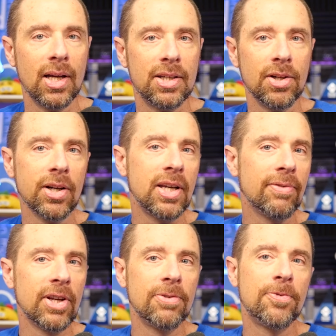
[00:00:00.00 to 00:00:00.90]
You're
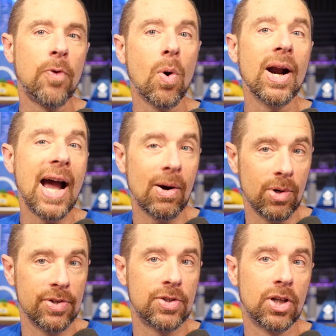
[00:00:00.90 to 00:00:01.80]
given four
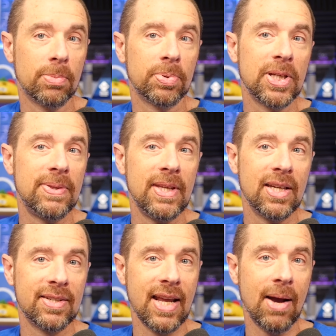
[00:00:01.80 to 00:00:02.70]
hours to complete the
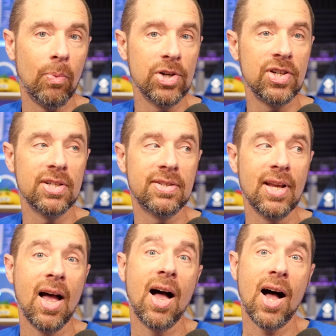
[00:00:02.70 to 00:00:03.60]
exam, which is
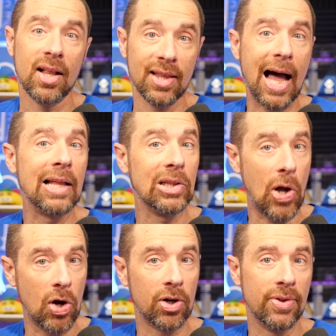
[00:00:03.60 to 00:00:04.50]
a lot
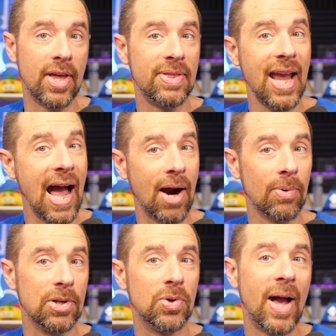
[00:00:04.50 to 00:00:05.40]
longer than the
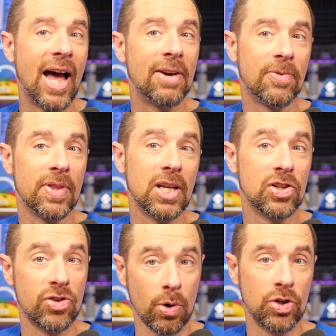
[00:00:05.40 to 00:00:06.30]
hour you had for the
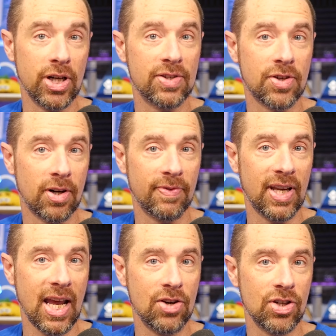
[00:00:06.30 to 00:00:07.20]
associate
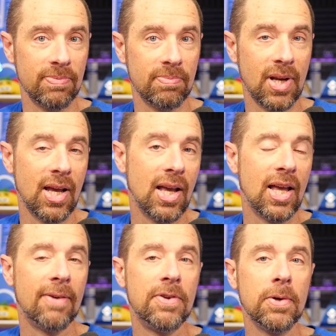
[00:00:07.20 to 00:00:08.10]
certification.
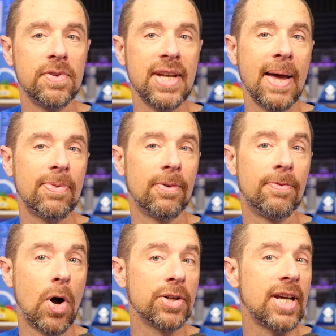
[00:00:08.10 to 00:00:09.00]
If you've sat the
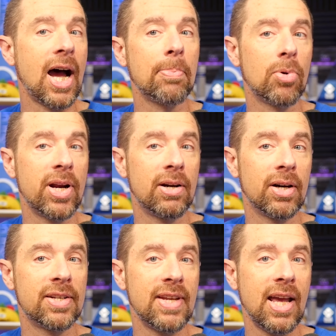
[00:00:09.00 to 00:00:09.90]
Vault Operator
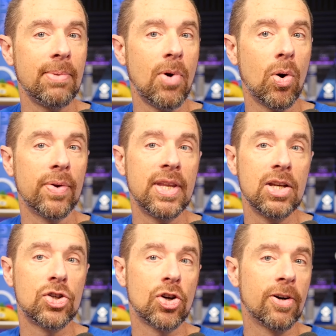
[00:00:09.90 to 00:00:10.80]
exam or the
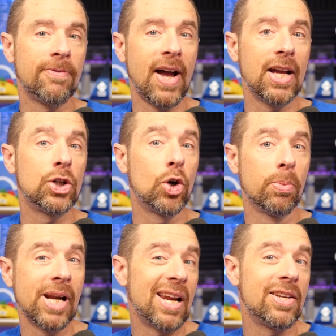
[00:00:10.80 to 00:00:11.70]
Certified
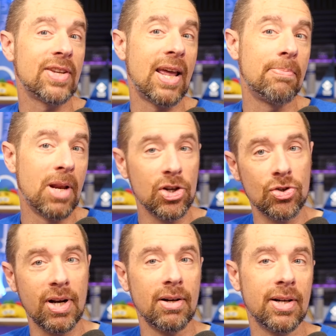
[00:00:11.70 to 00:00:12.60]
Kubernetes
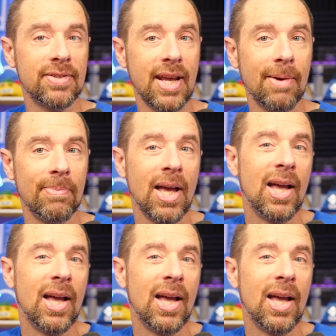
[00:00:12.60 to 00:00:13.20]
Administrator exam,